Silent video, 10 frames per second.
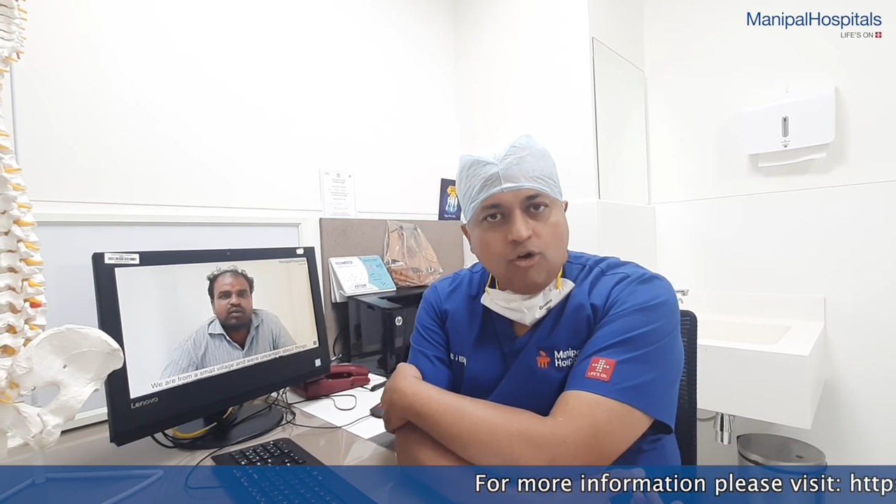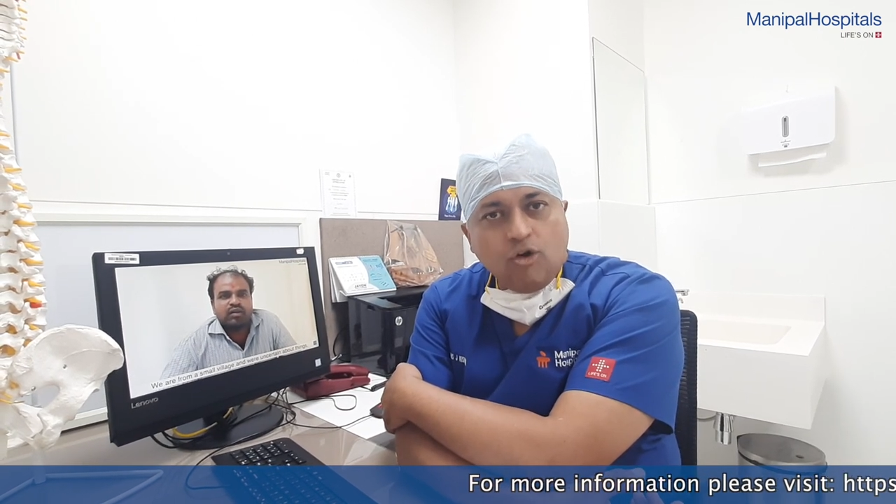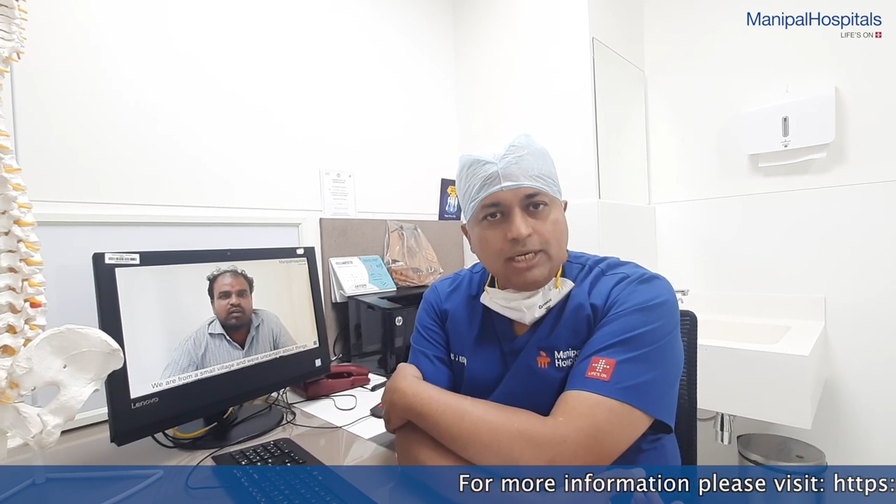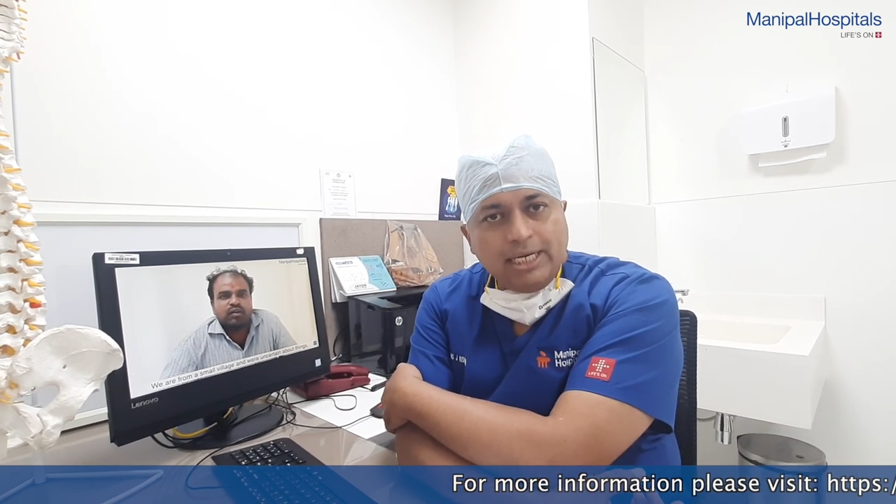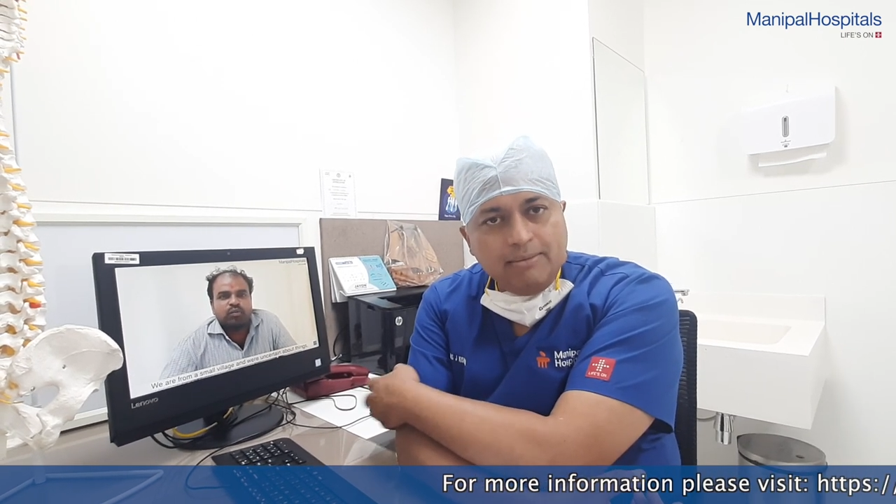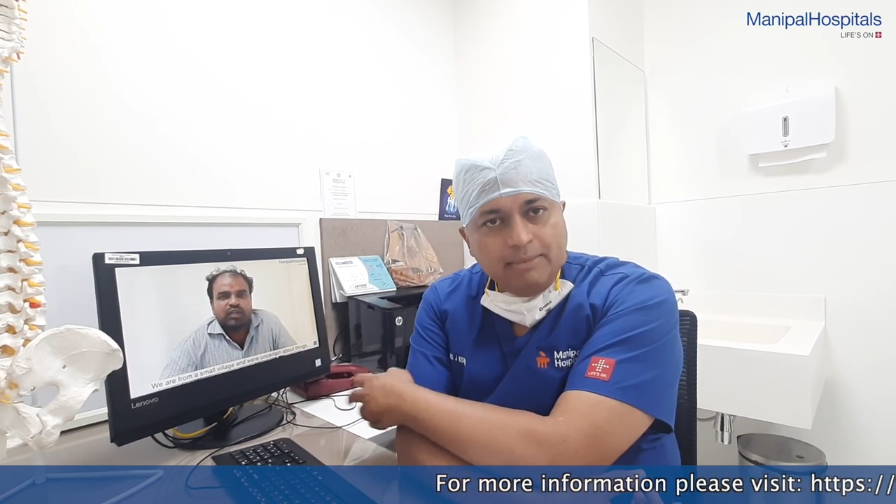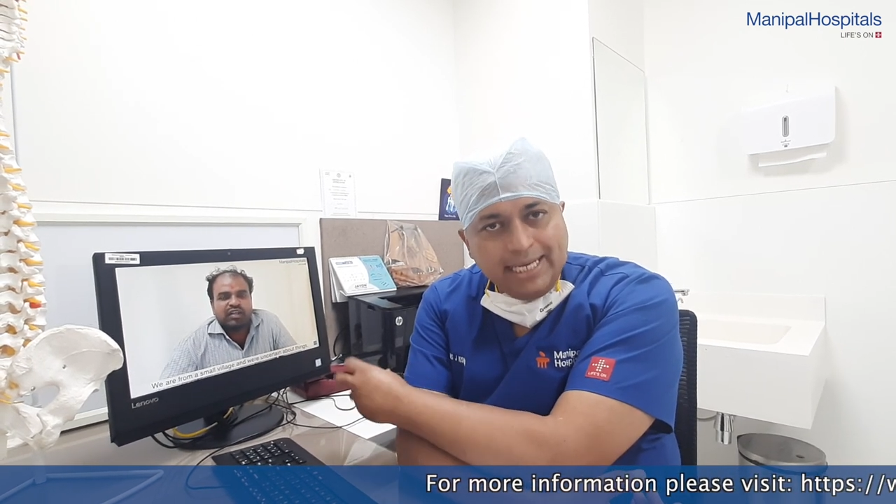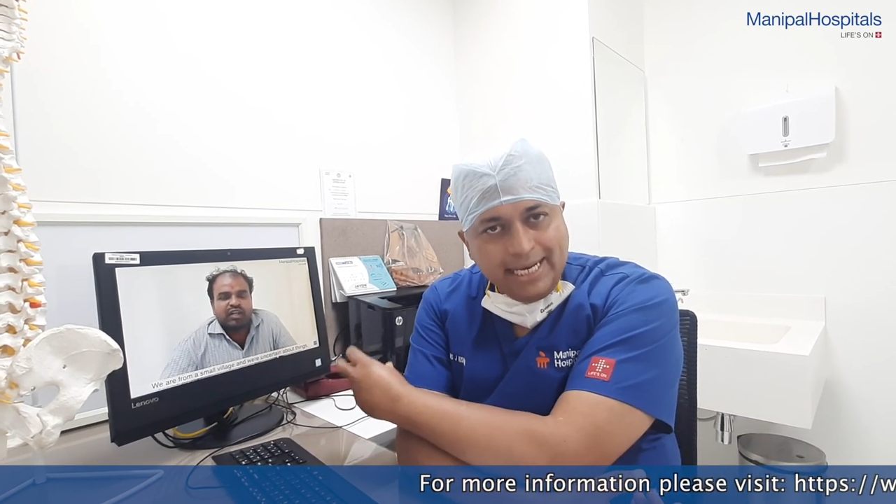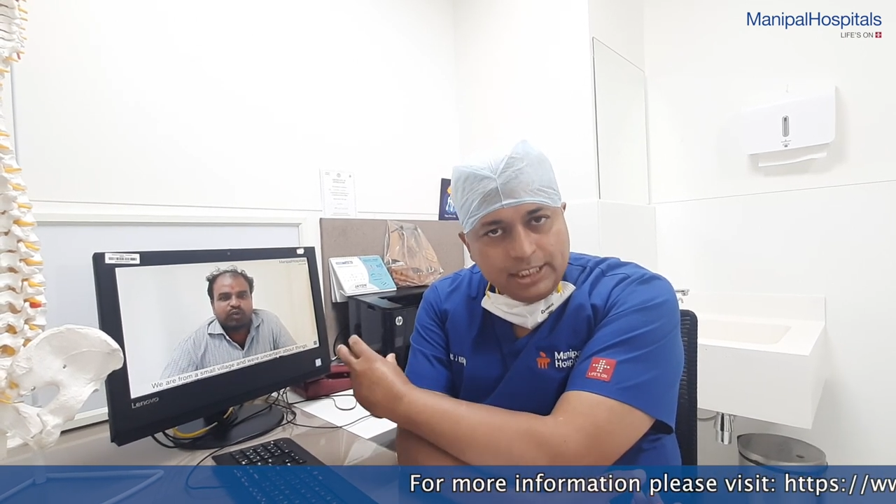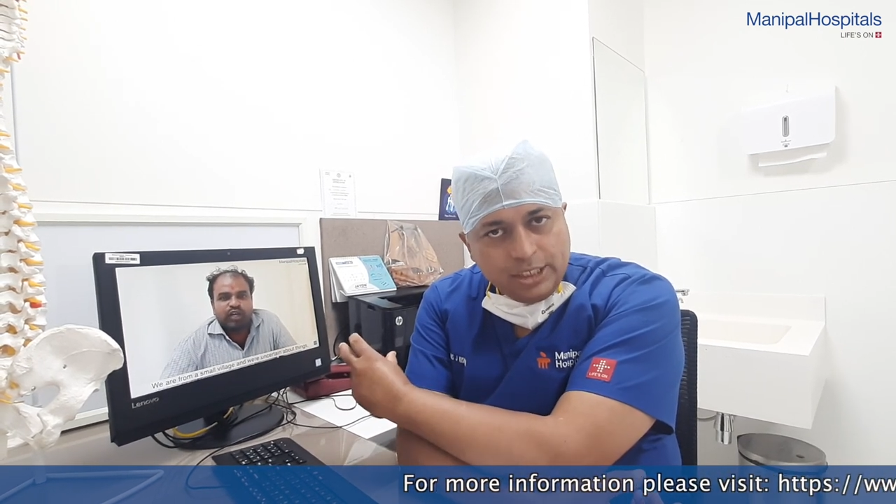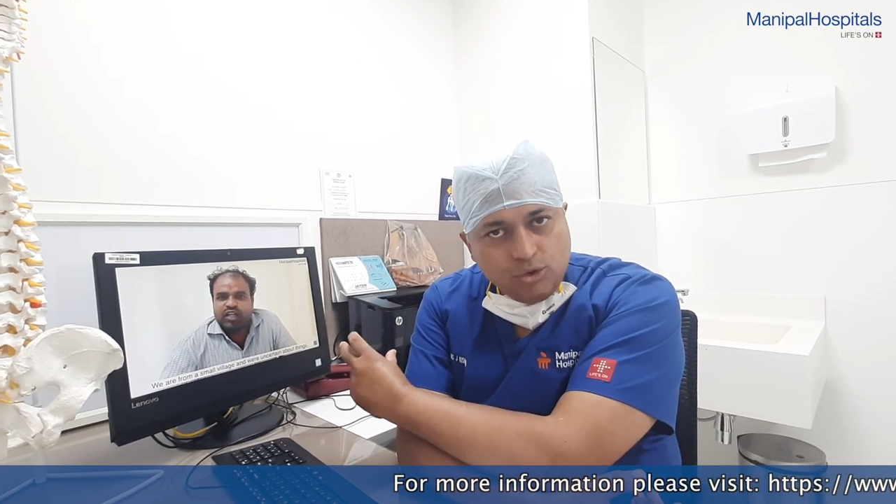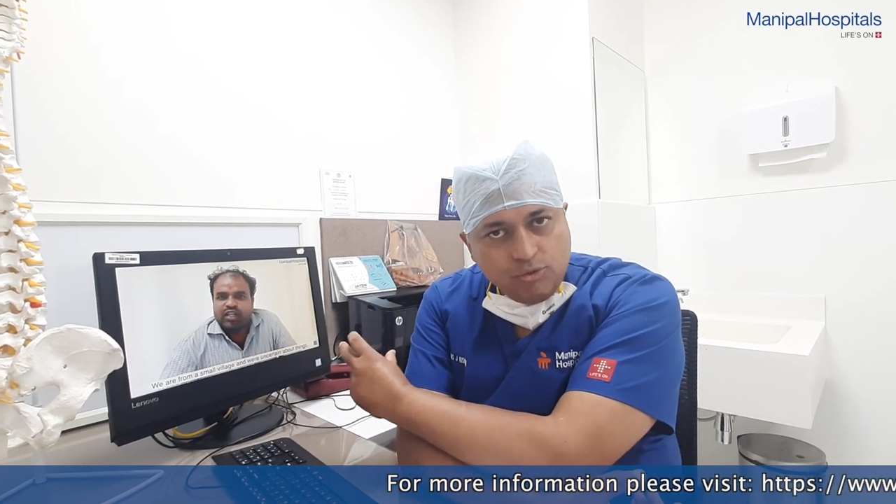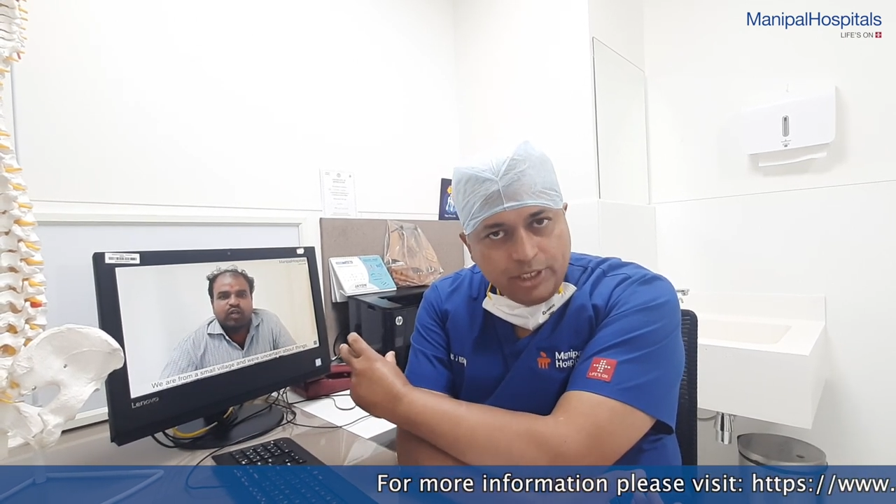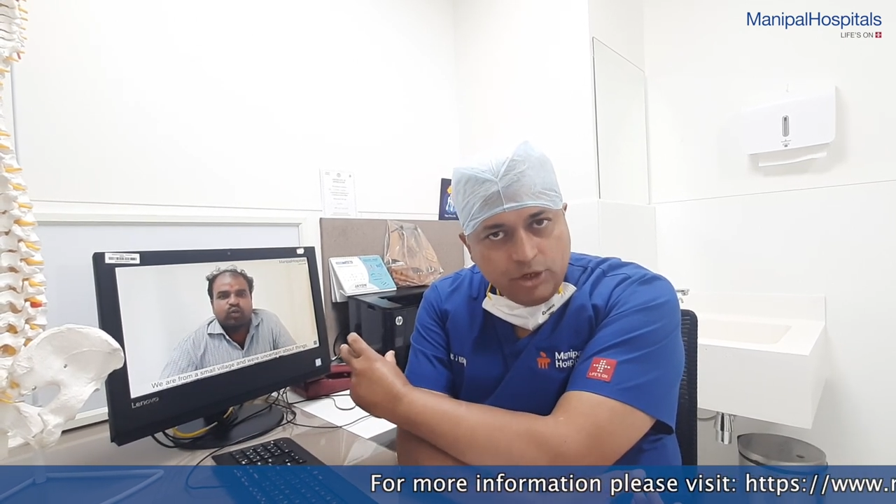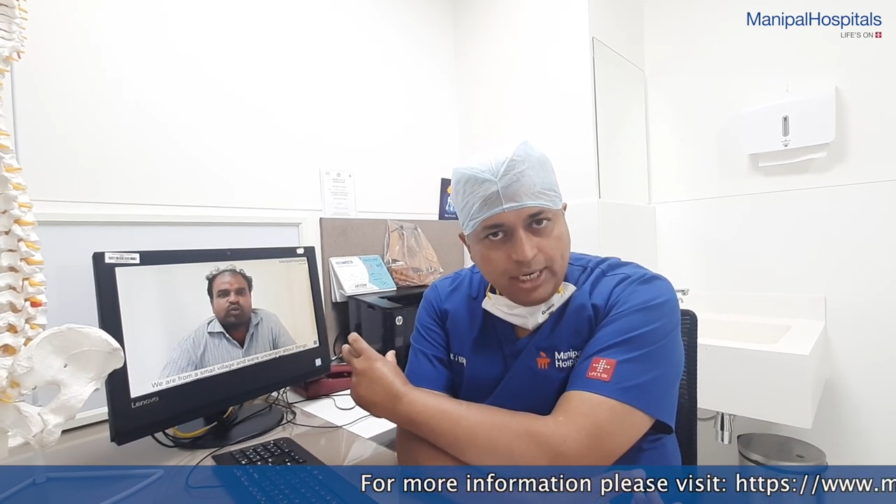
or a limitation to video